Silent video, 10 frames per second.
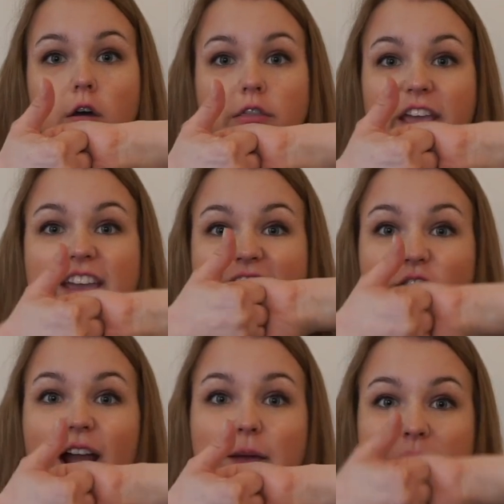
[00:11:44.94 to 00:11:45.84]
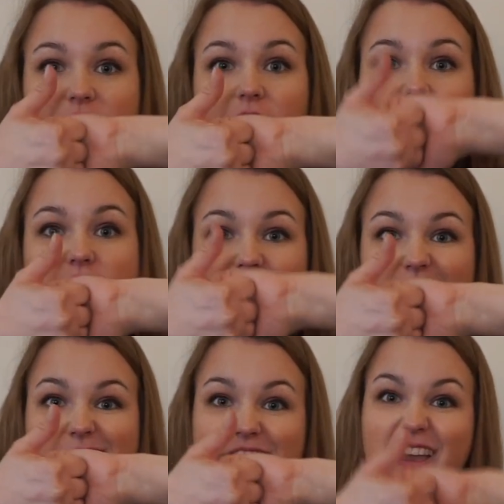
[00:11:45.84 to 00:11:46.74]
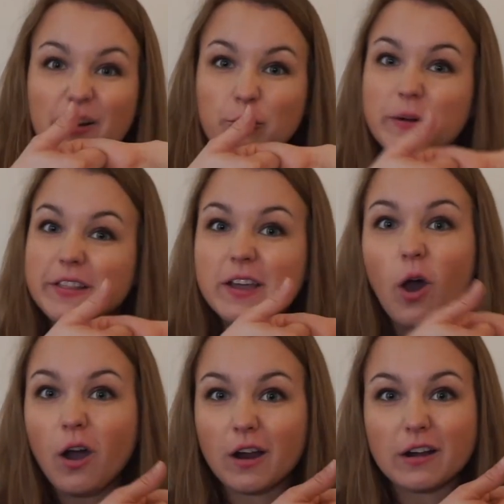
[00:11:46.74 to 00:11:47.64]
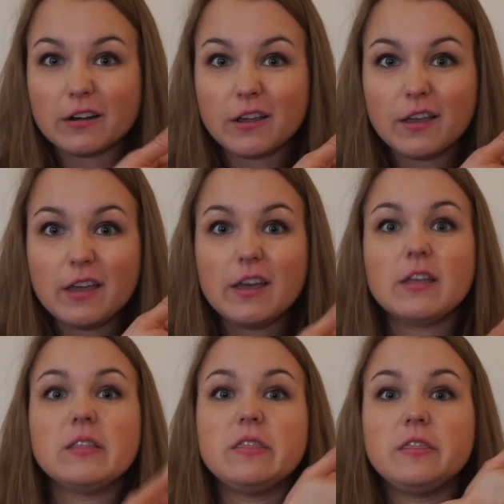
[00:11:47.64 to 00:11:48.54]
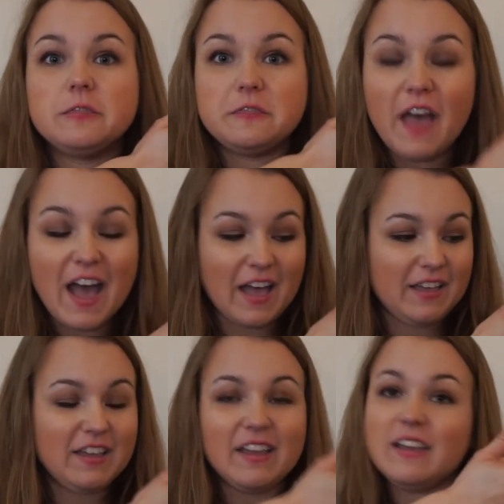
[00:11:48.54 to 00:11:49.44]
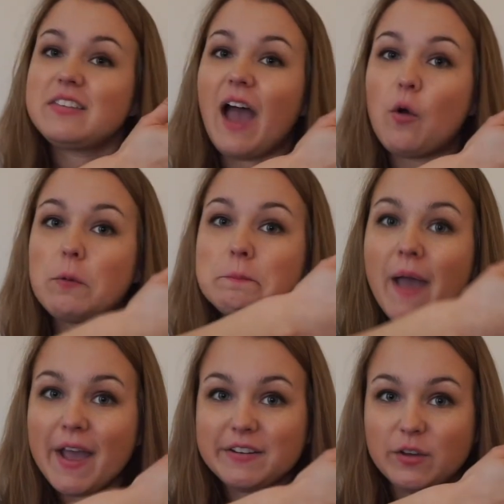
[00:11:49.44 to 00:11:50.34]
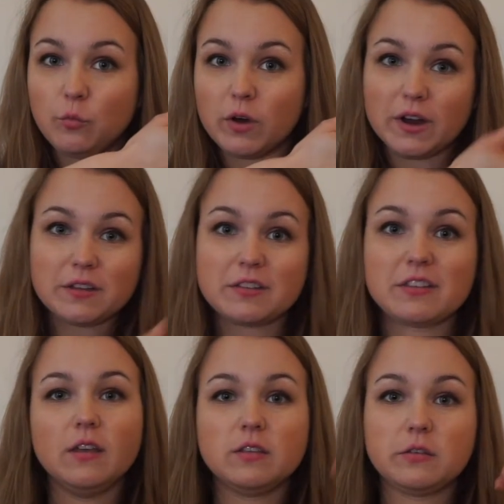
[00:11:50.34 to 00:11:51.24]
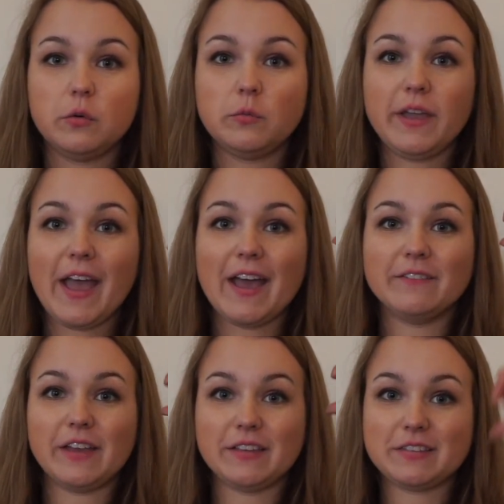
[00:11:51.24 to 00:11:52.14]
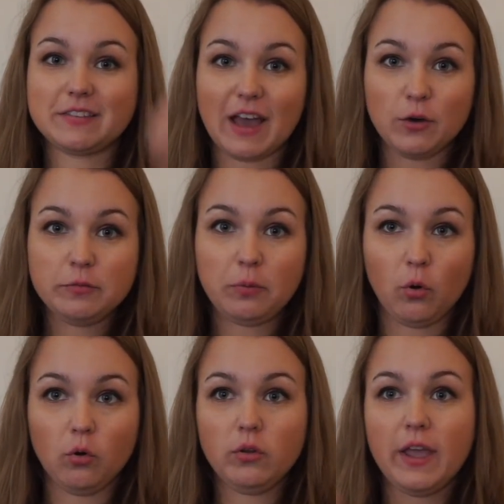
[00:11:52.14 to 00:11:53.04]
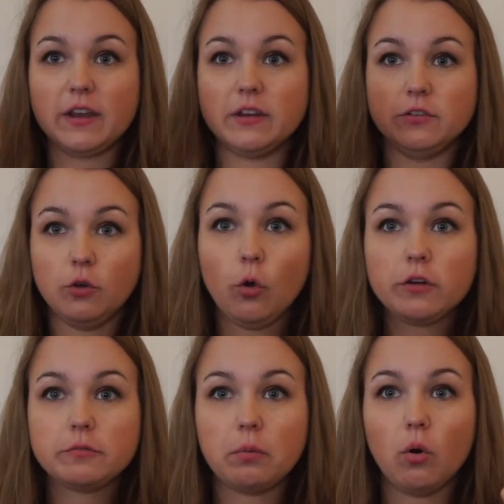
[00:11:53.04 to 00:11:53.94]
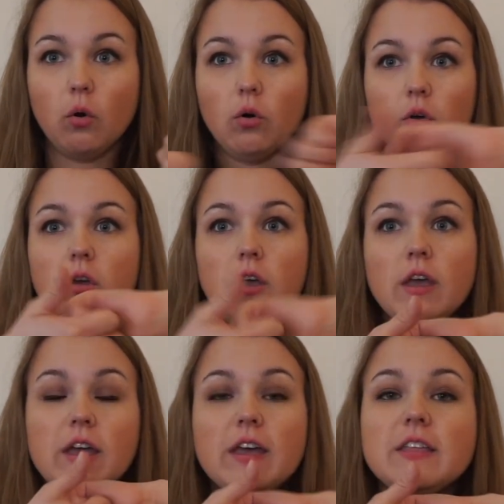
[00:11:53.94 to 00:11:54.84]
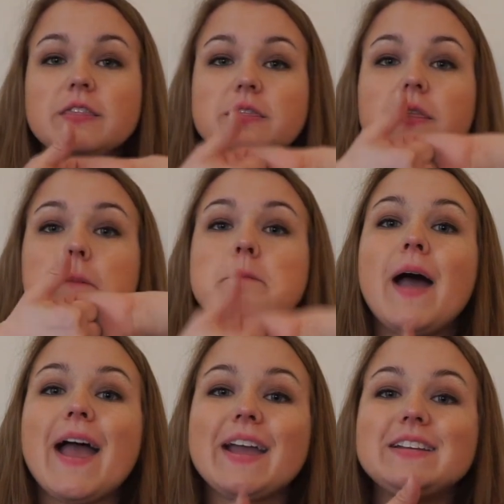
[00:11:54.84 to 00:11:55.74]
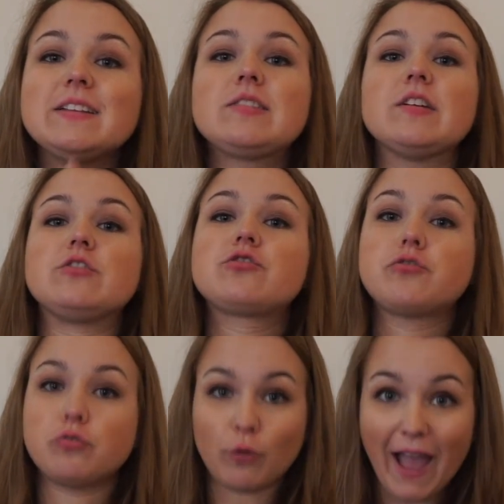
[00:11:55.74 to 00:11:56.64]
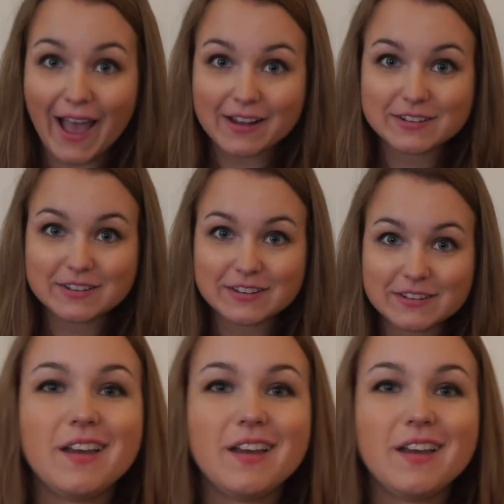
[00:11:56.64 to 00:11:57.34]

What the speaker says: They can grab each other and stick really hard. That is how a magnet works. So when we have a South Pole and a North Pole, the magnets attract.